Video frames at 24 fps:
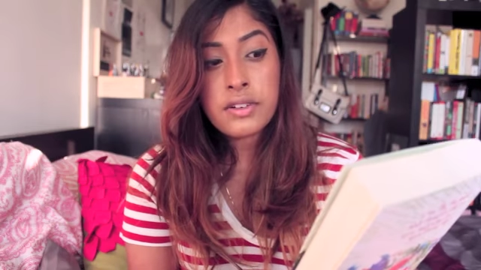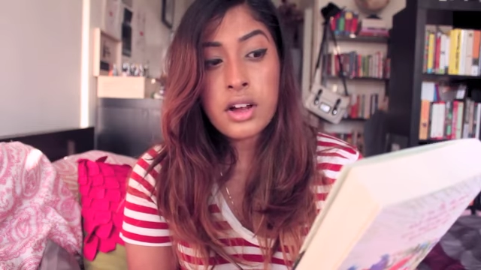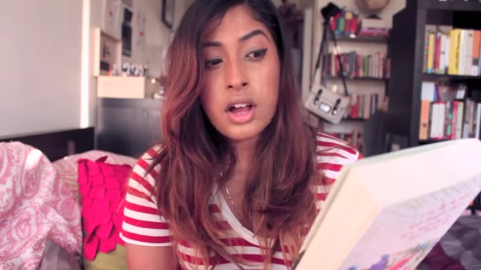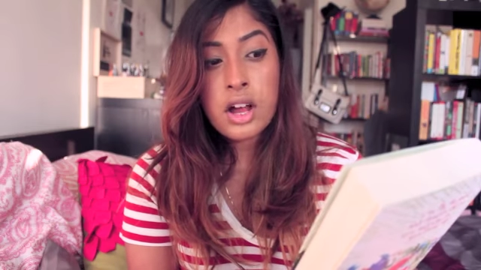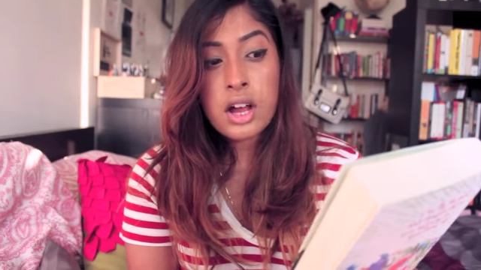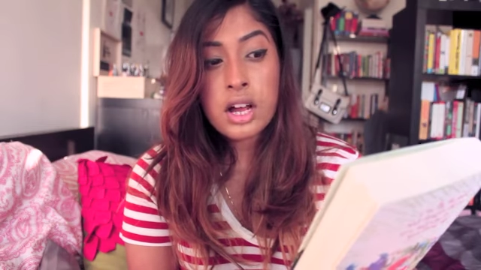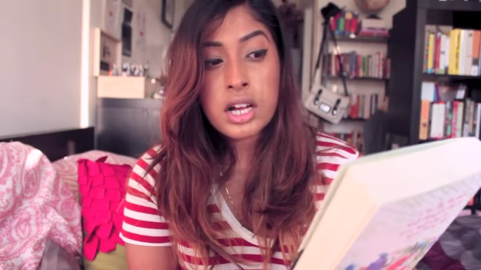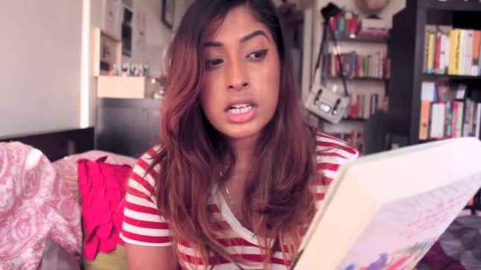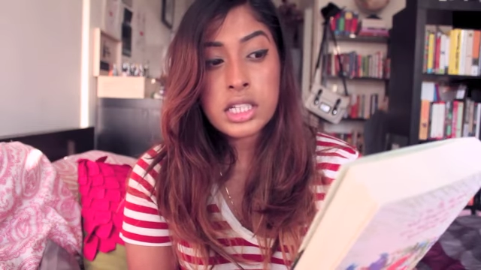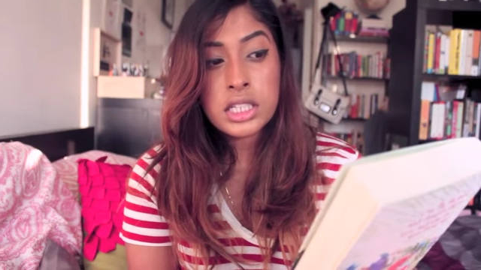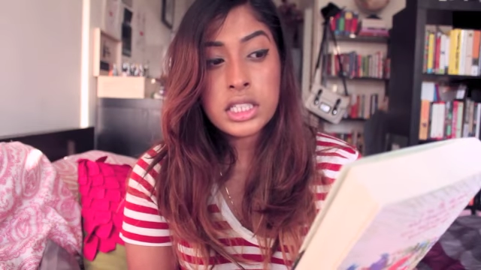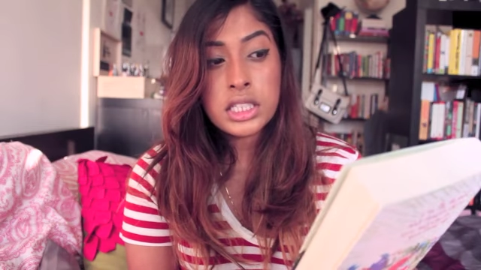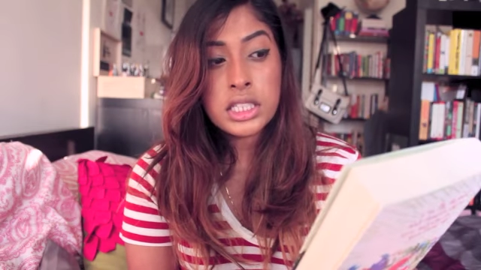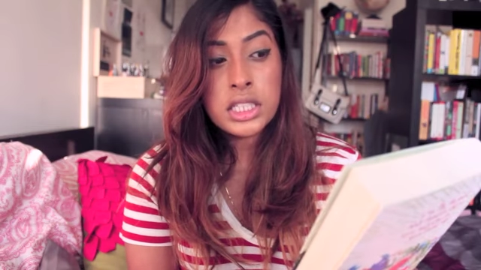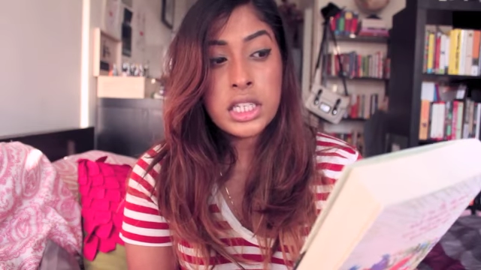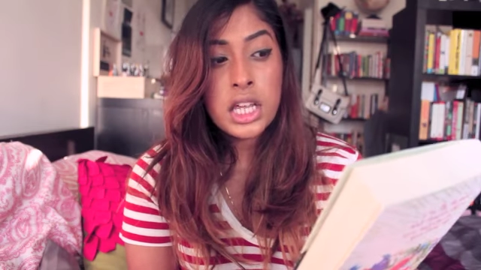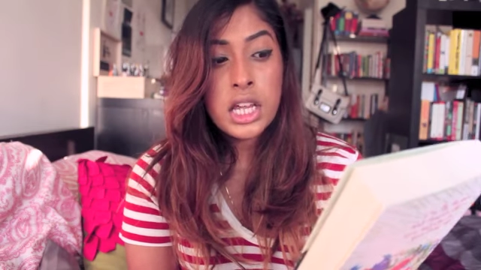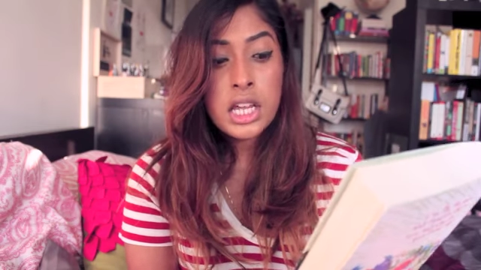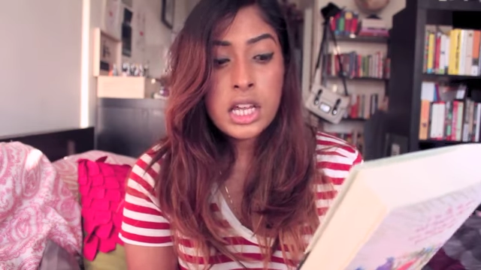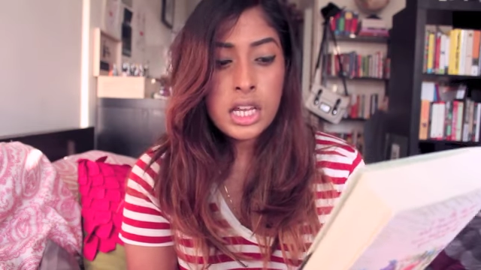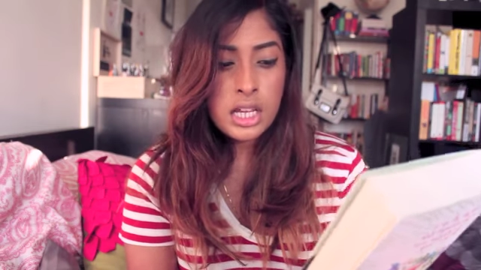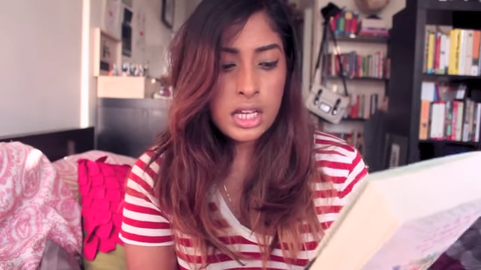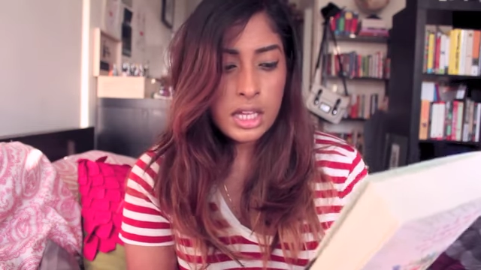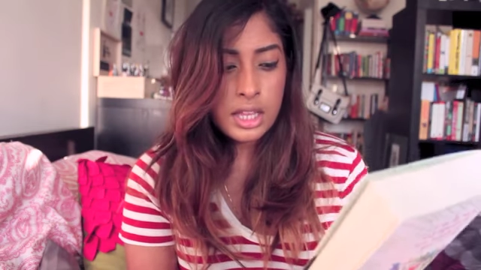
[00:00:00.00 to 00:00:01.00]
Oz,
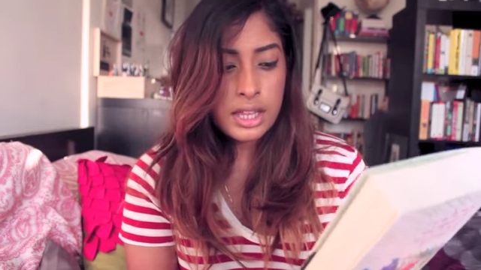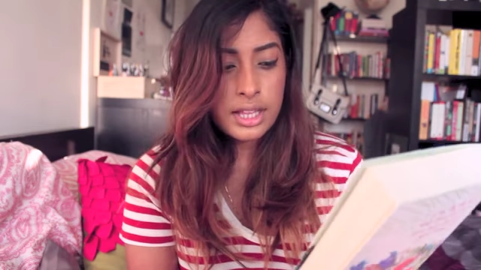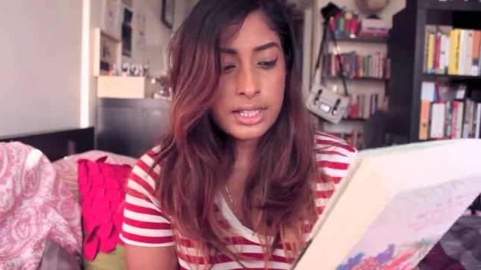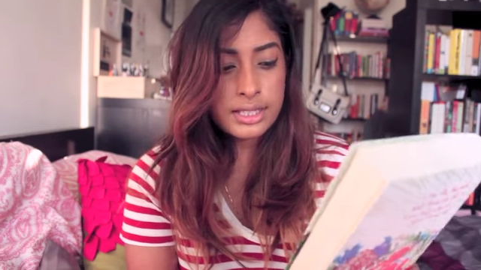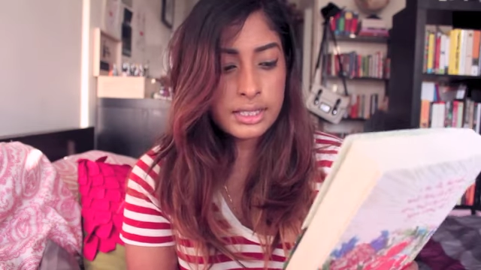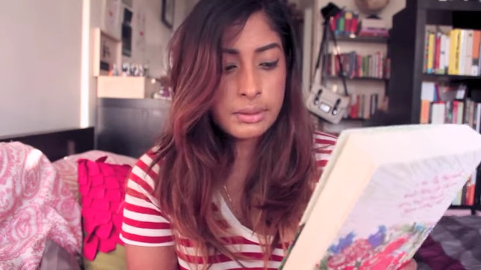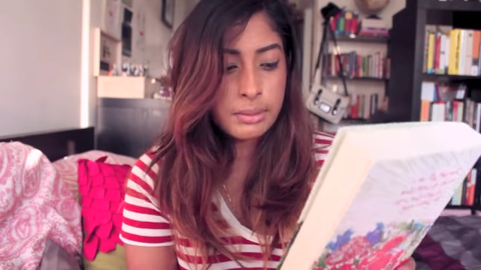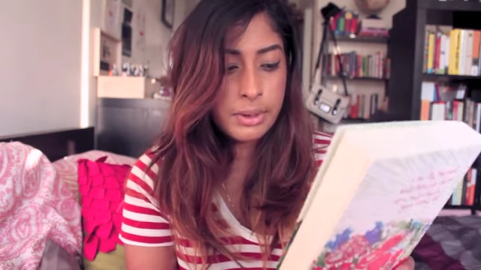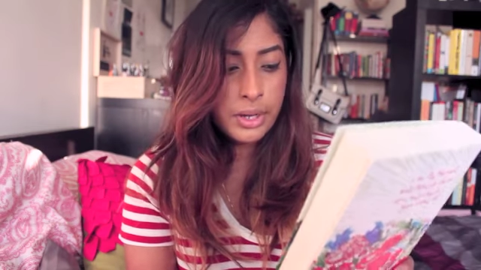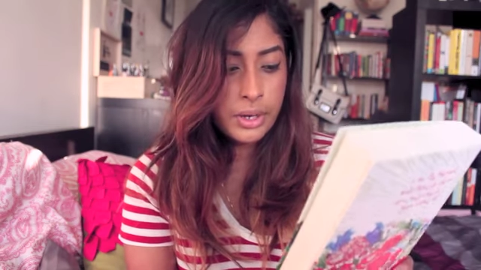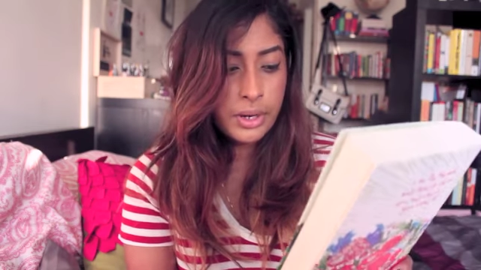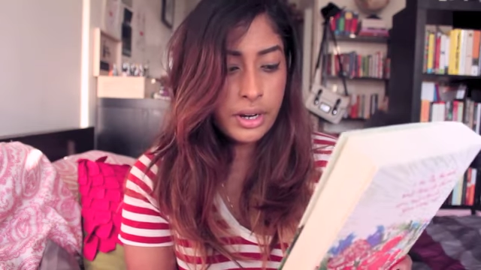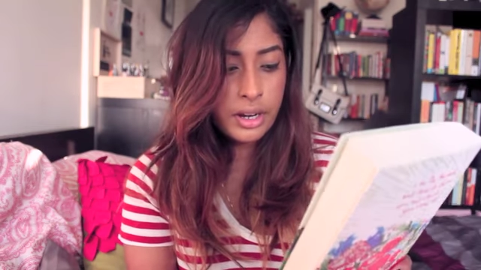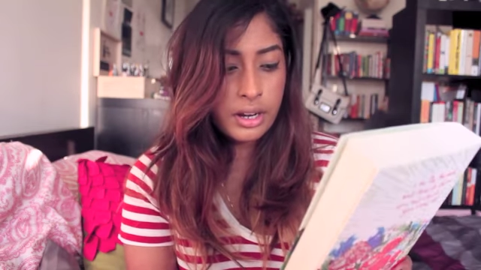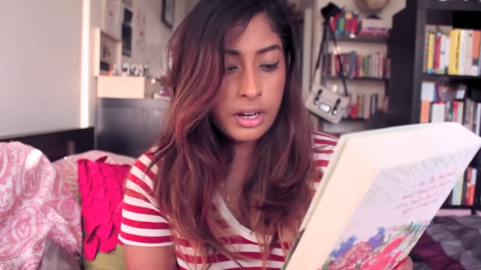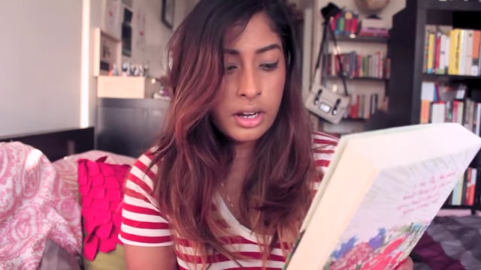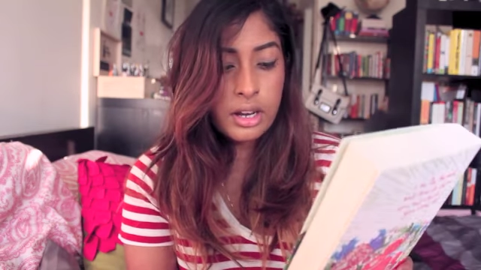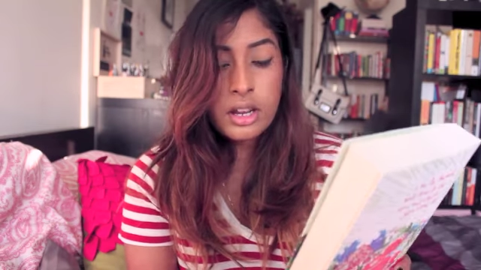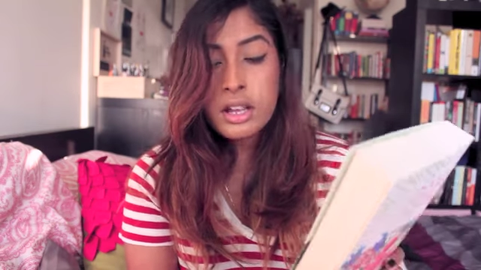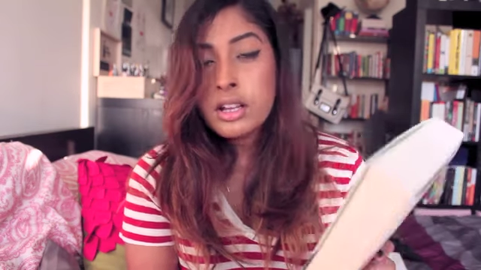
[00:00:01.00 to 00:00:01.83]
and that's about it.